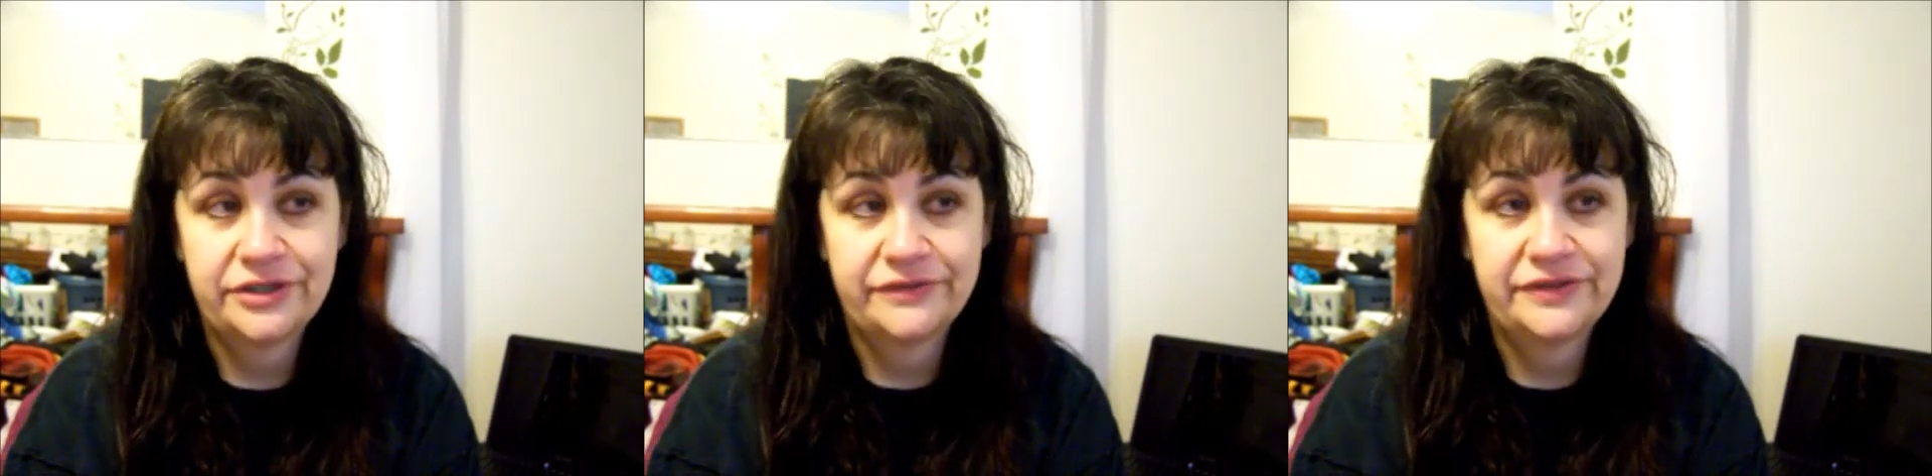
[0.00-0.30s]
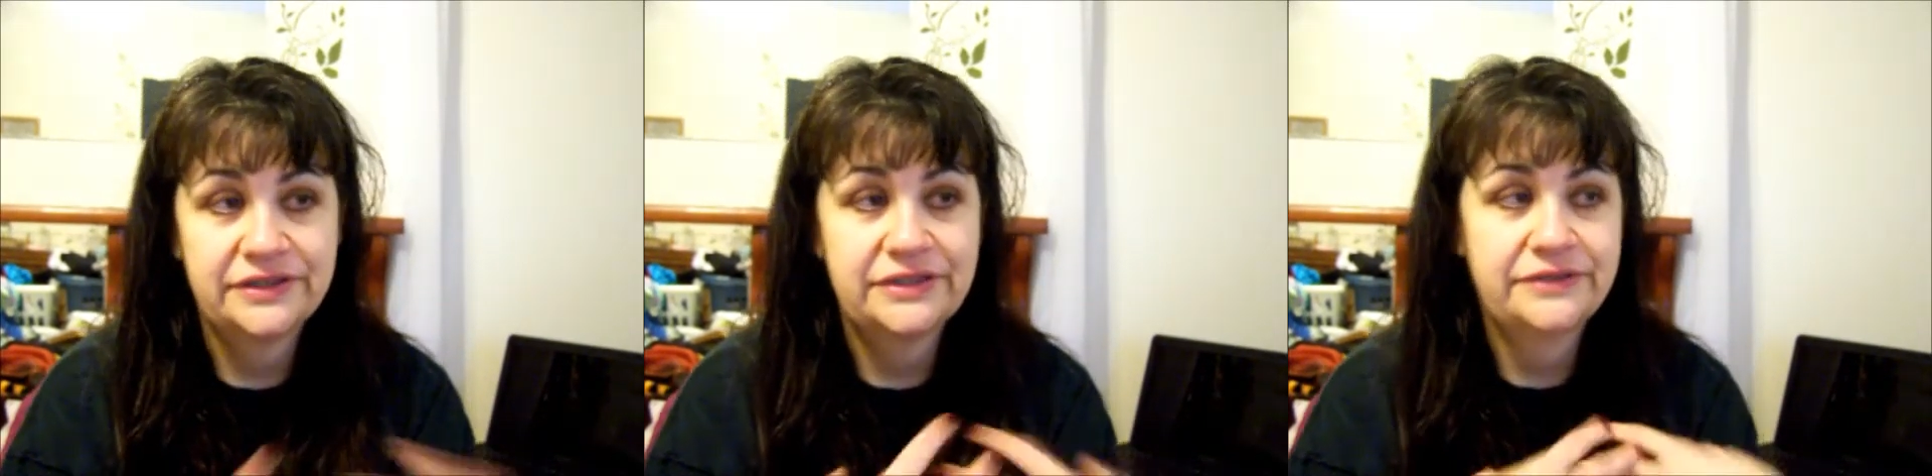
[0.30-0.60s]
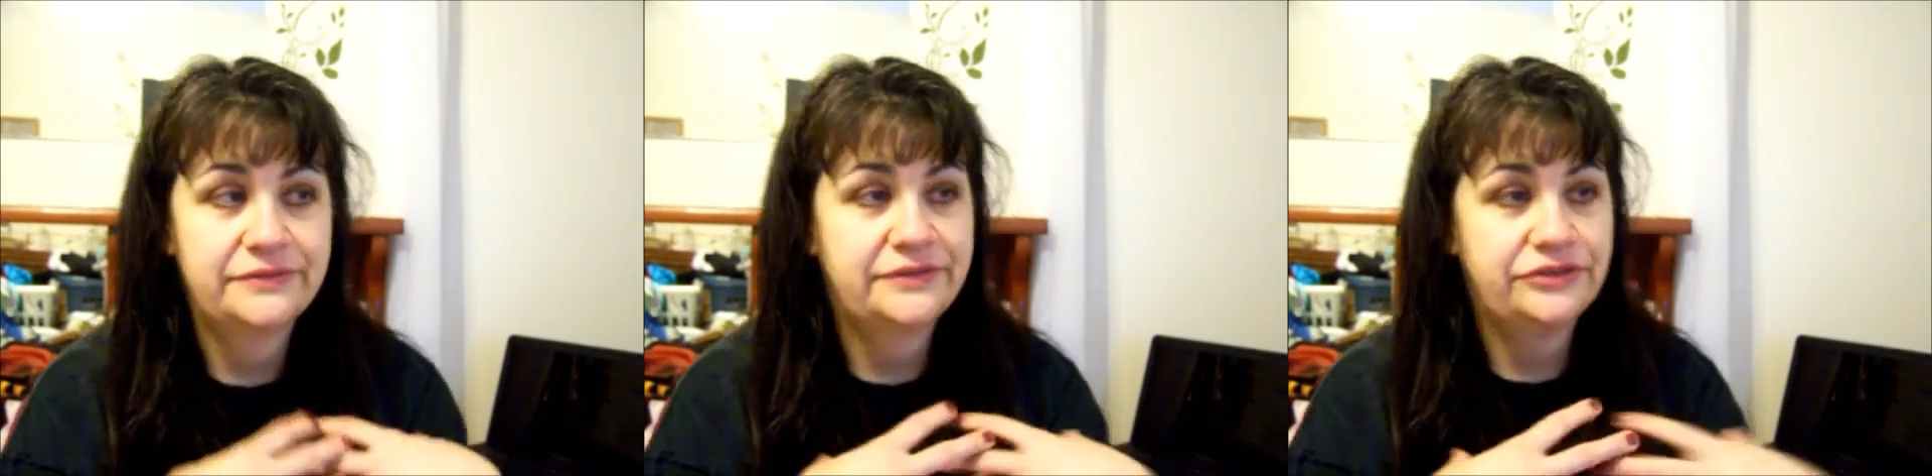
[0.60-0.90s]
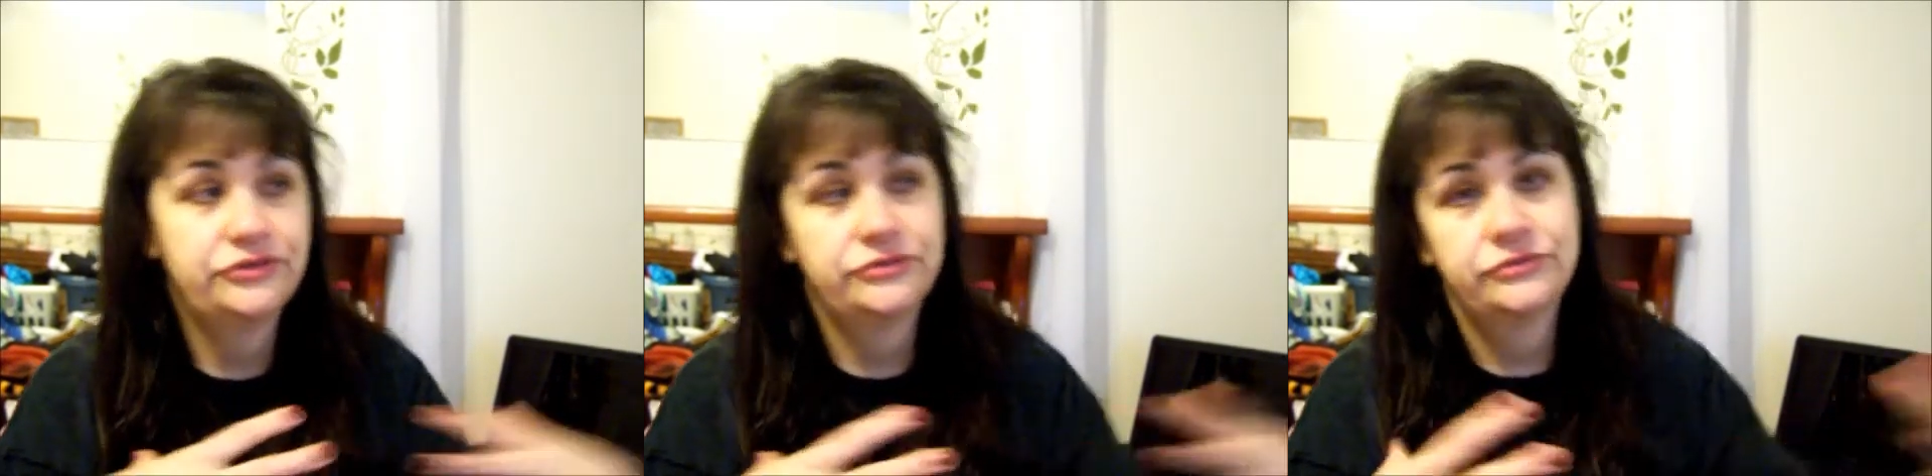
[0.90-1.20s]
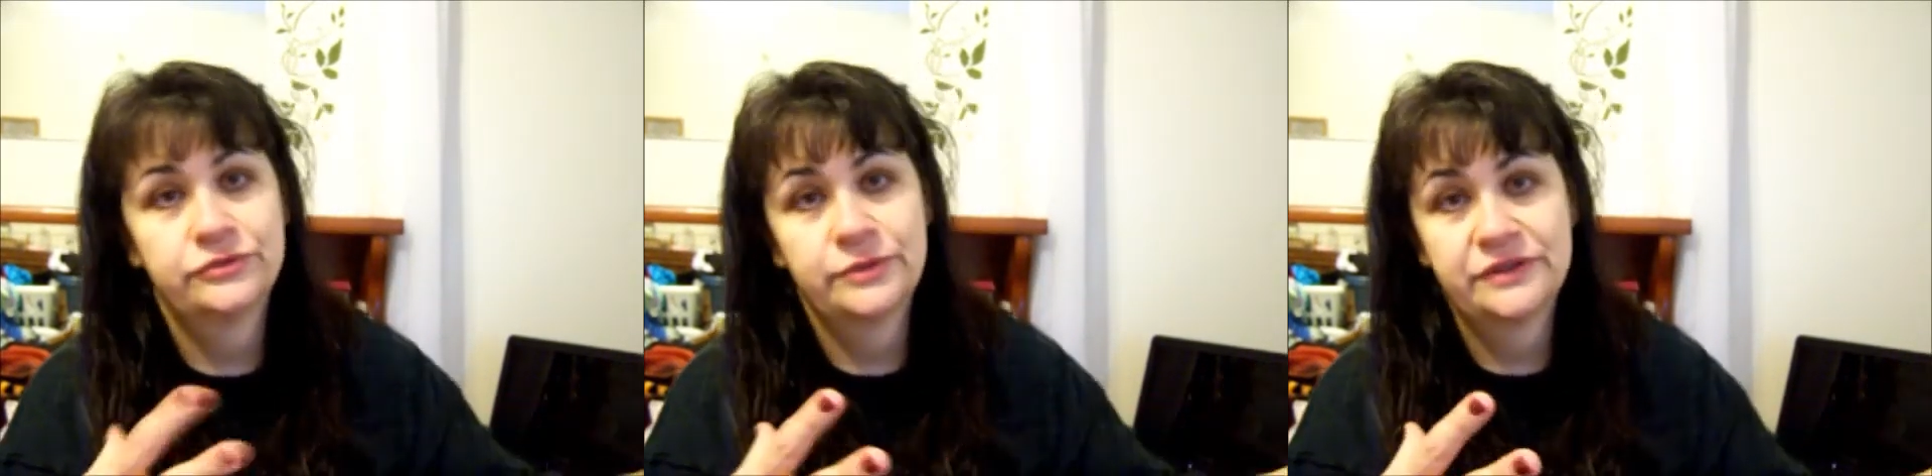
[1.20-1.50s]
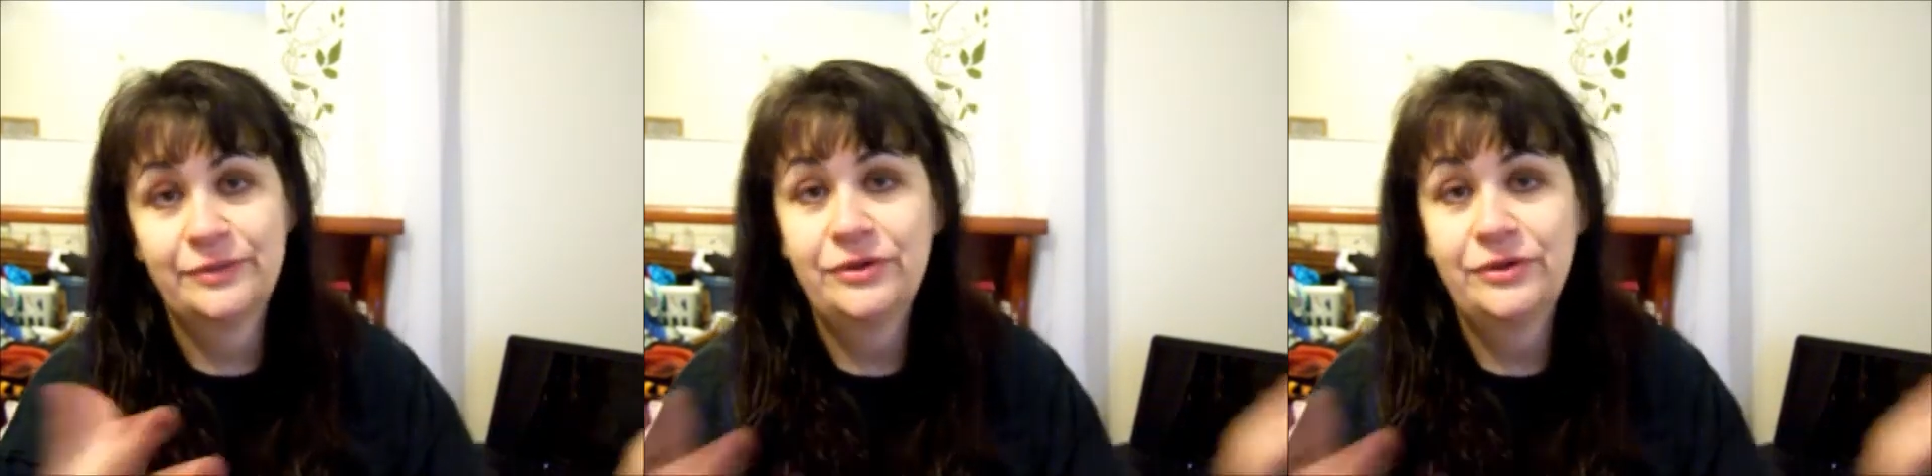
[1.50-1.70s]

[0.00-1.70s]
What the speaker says: Obviously, tissue swells up.